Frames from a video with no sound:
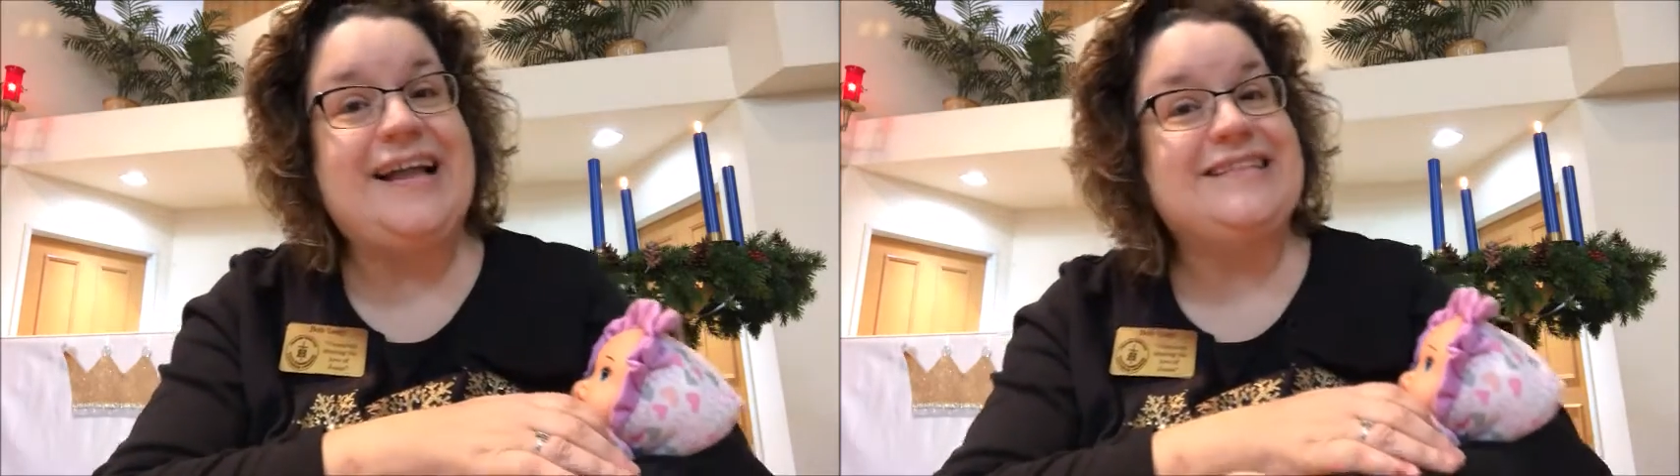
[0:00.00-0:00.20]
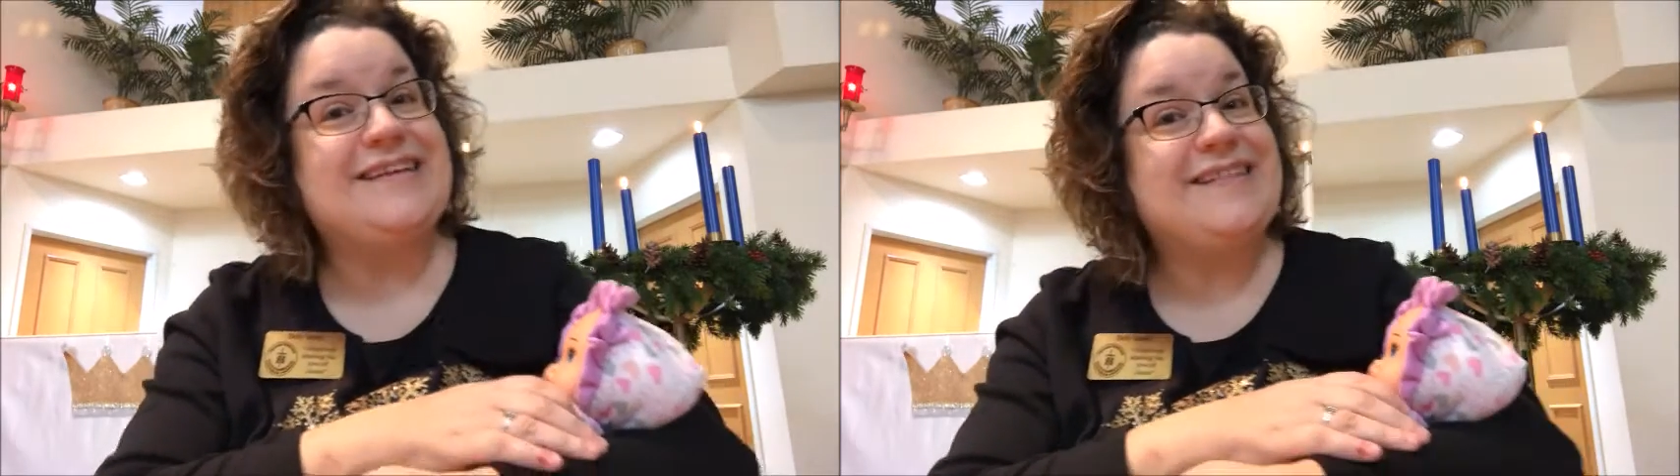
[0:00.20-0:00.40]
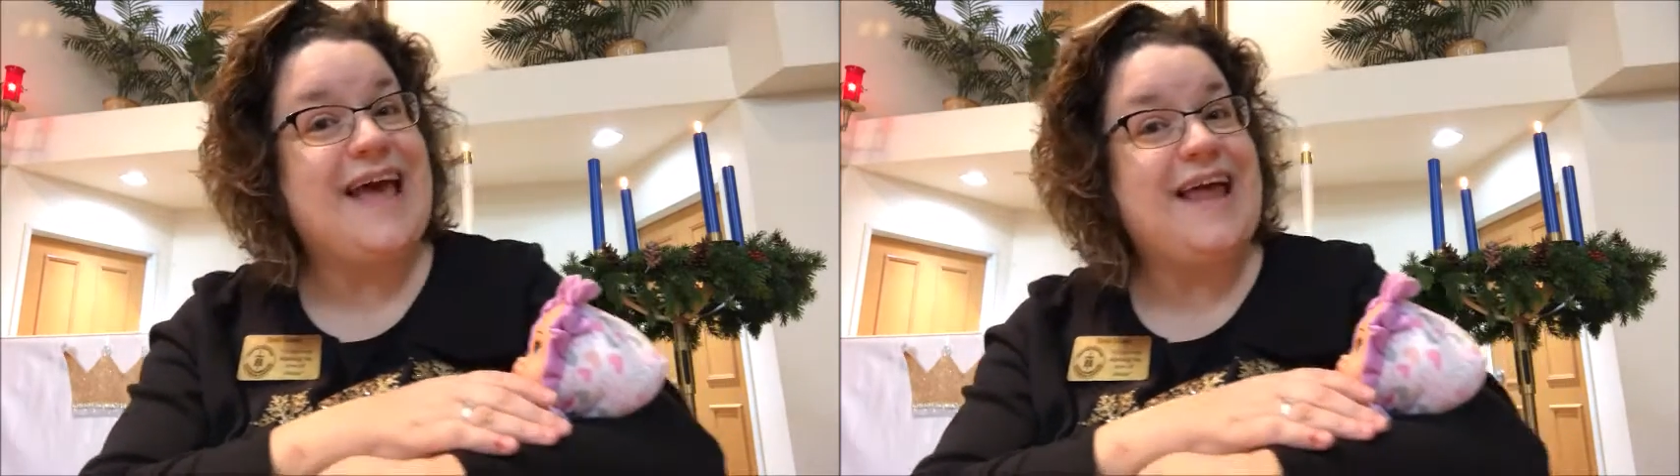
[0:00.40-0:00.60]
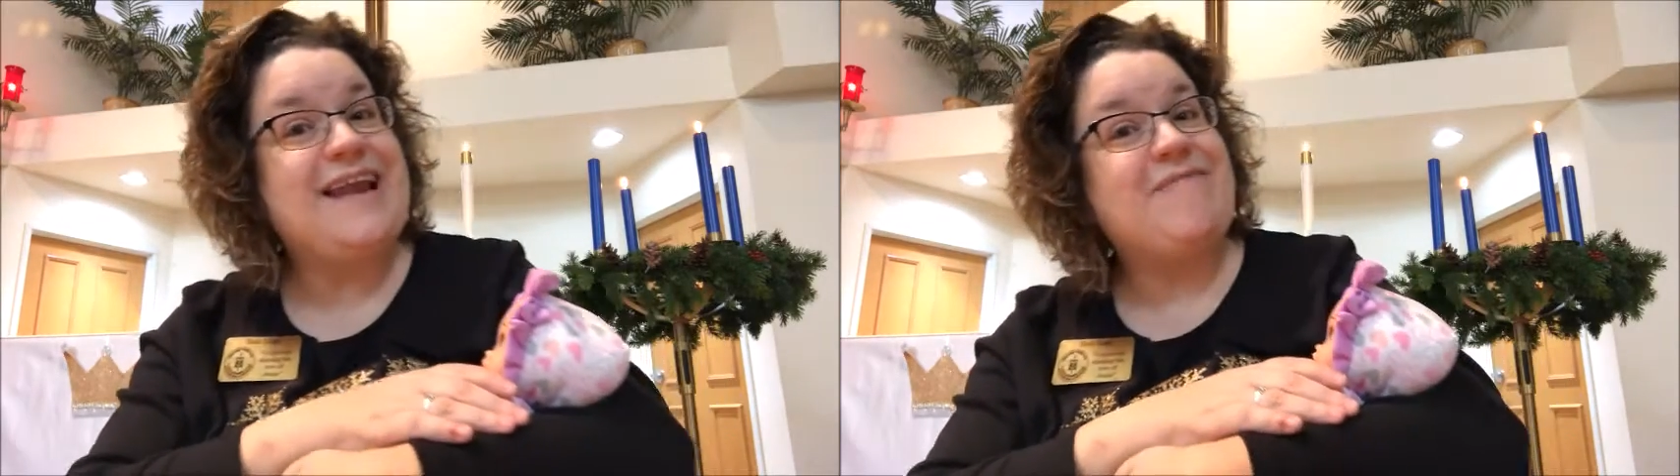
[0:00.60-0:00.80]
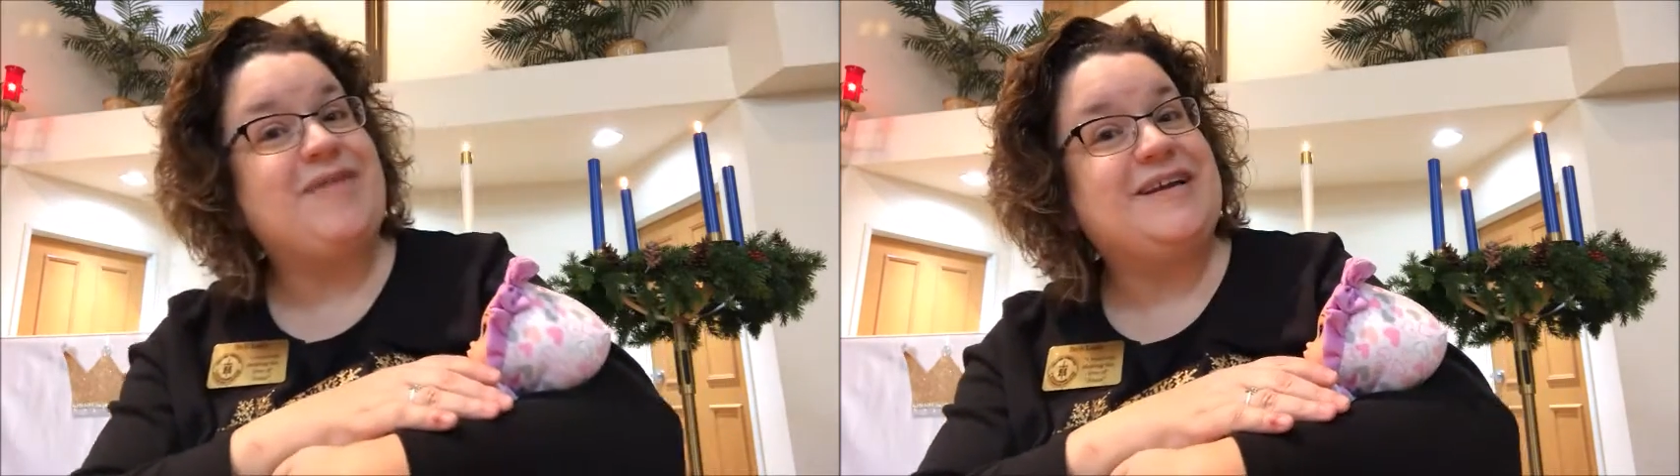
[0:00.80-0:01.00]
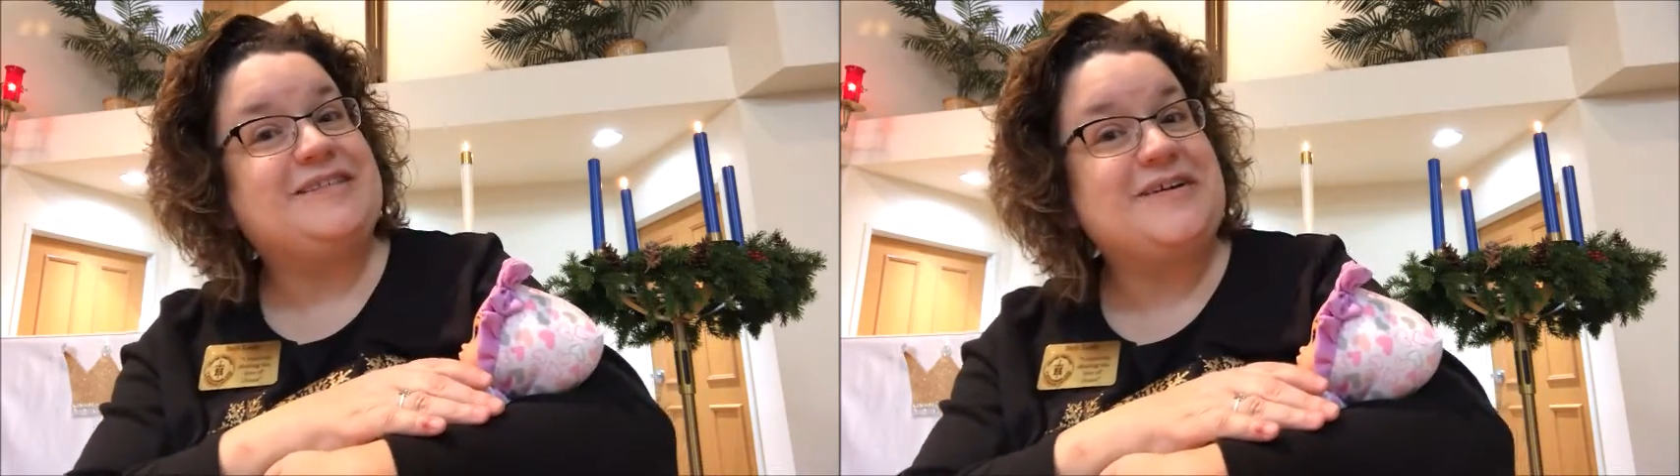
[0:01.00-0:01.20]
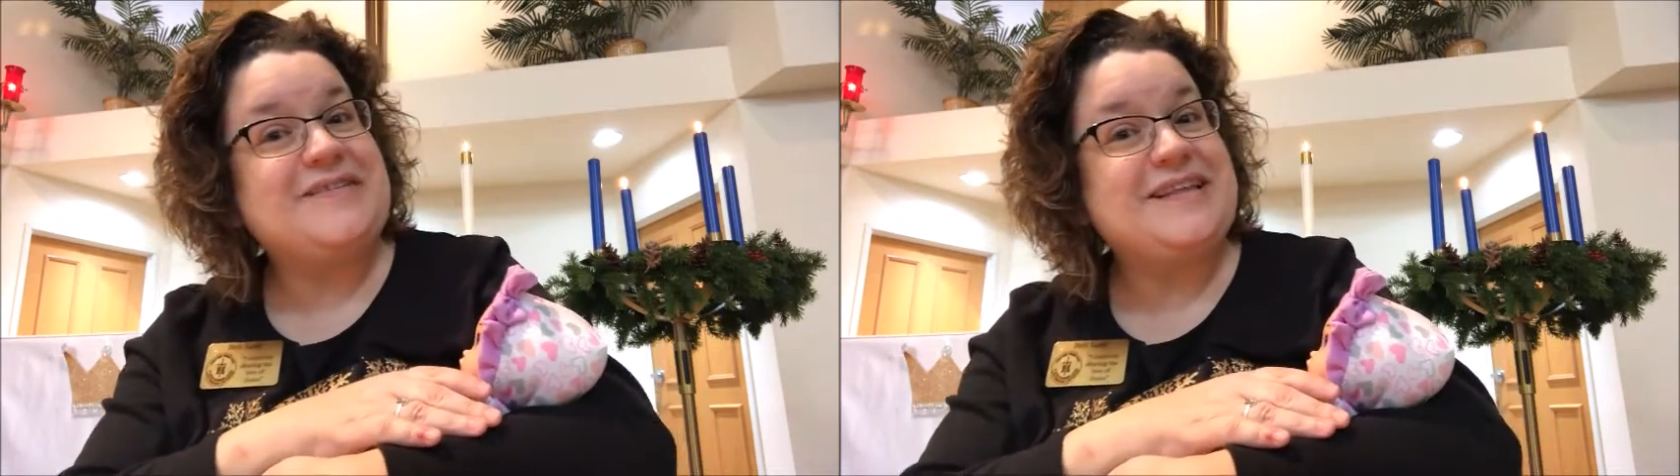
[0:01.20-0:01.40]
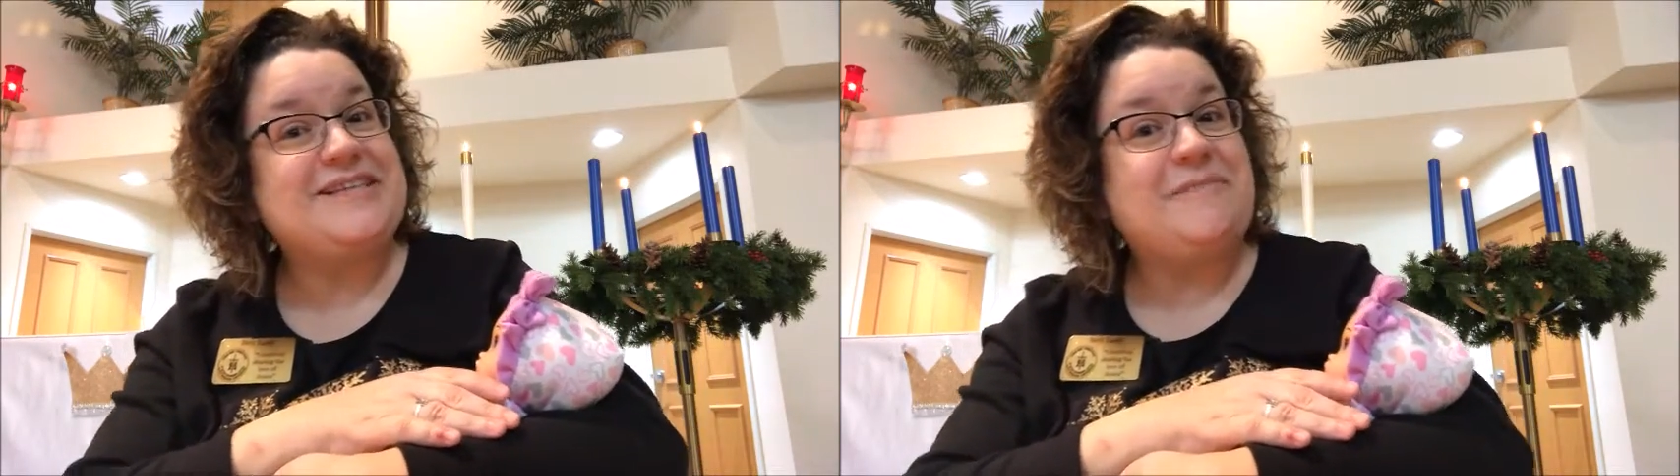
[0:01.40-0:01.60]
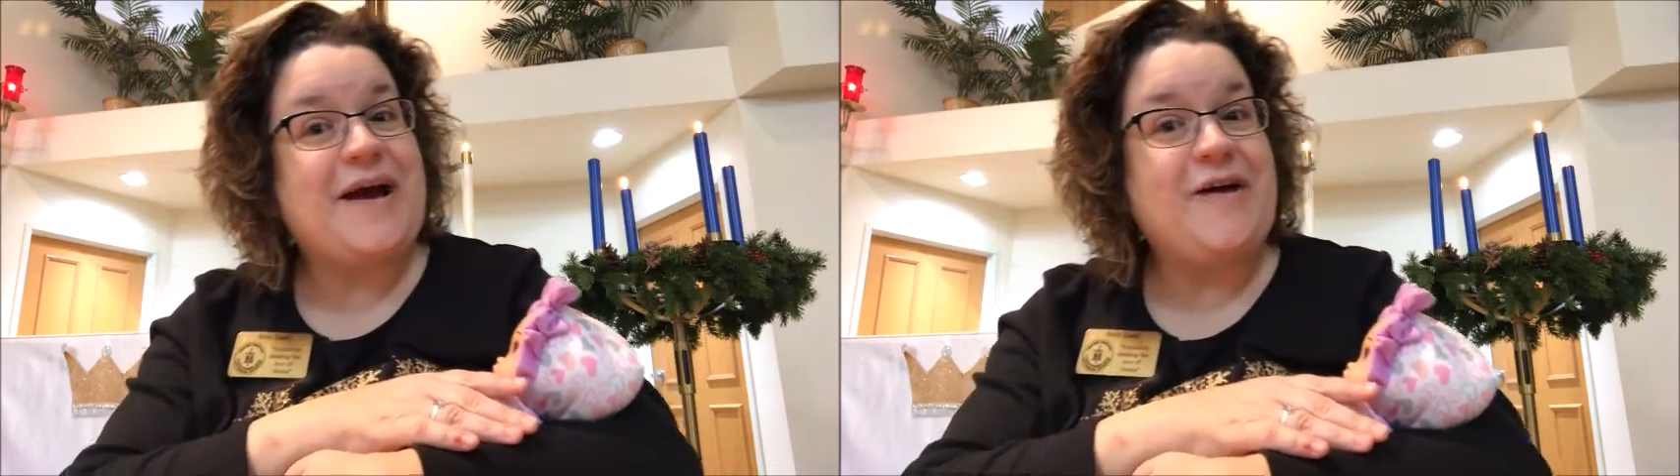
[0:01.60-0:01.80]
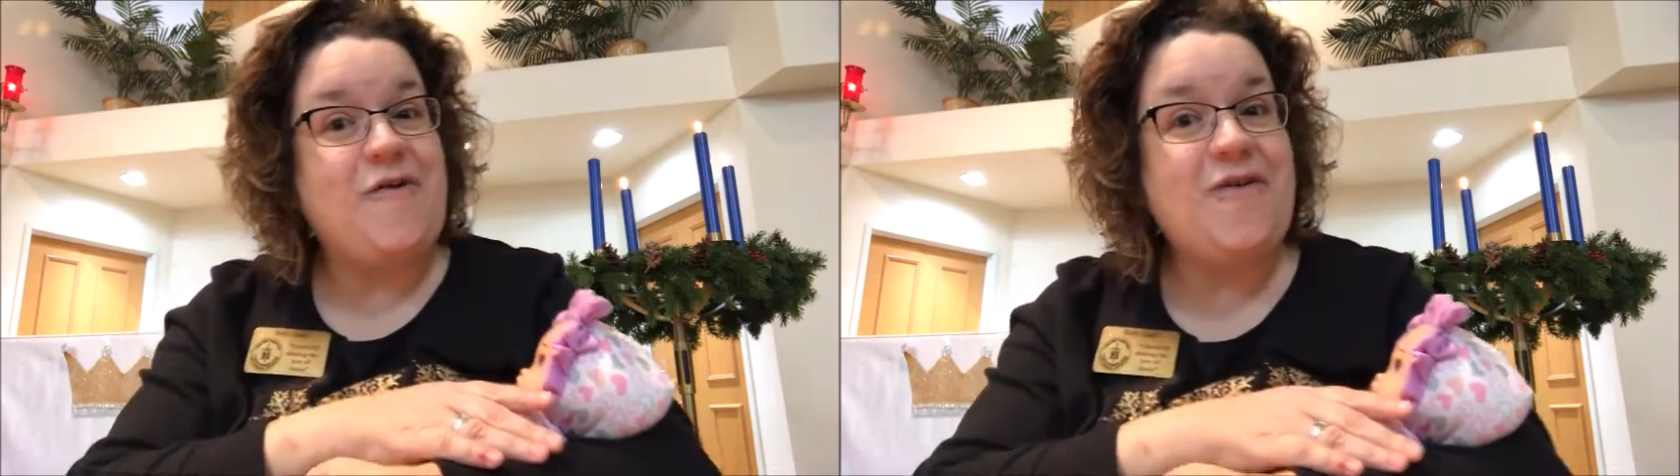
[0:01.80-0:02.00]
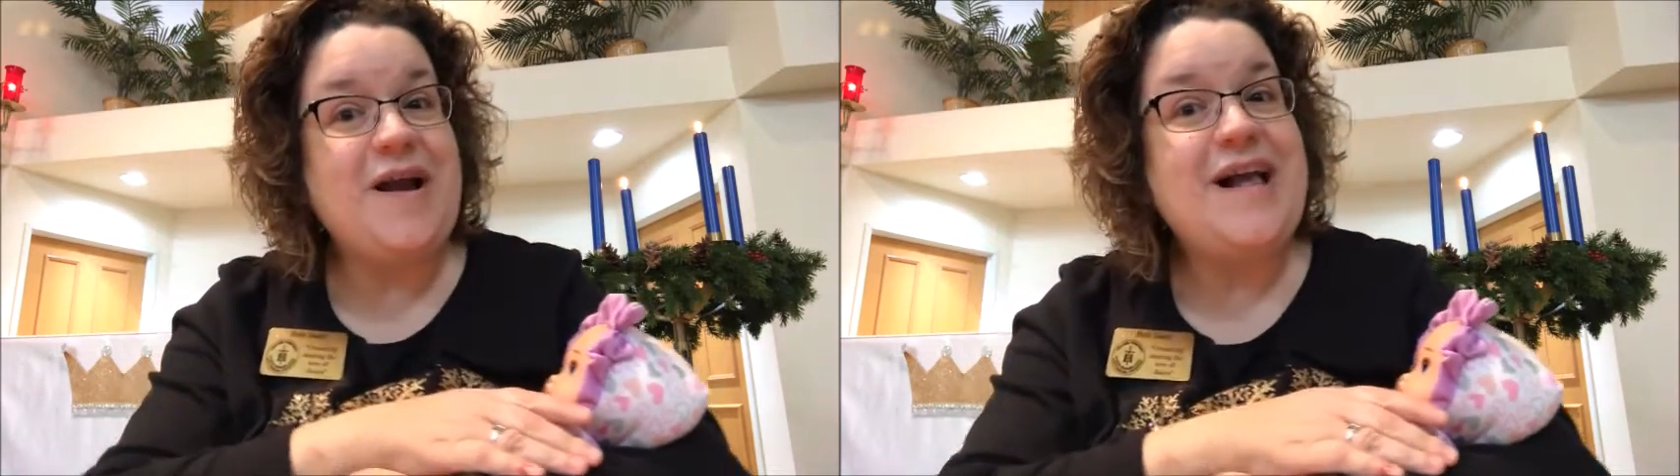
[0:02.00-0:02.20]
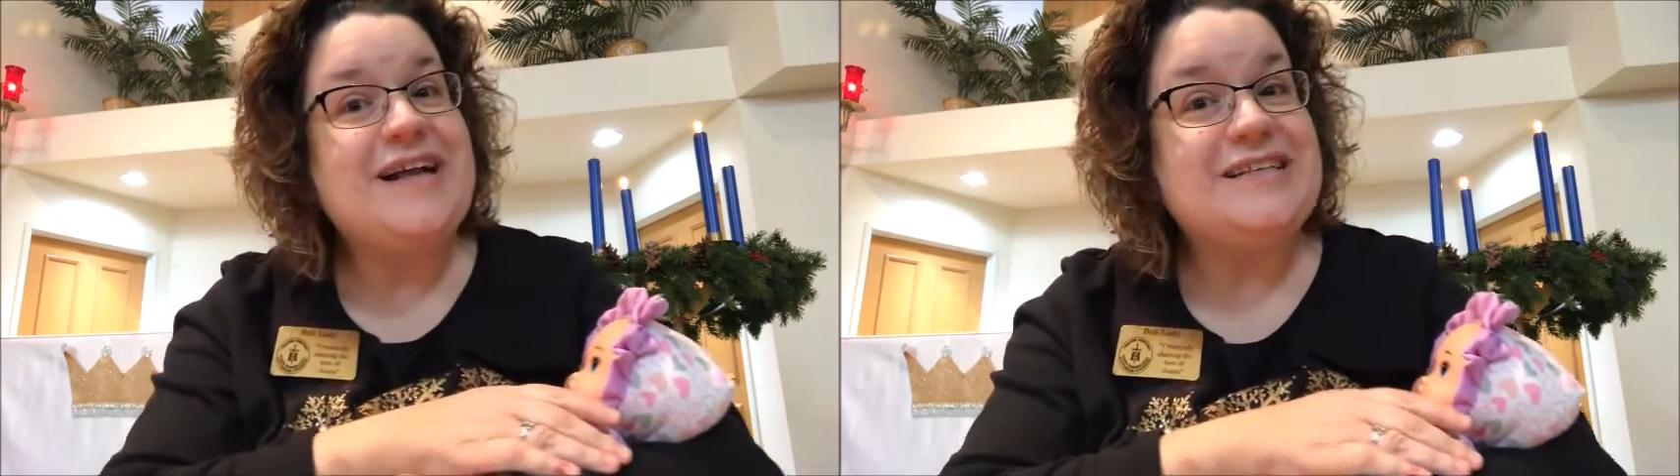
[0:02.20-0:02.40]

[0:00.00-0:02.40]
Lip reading: Until then, I'm going to turn things back over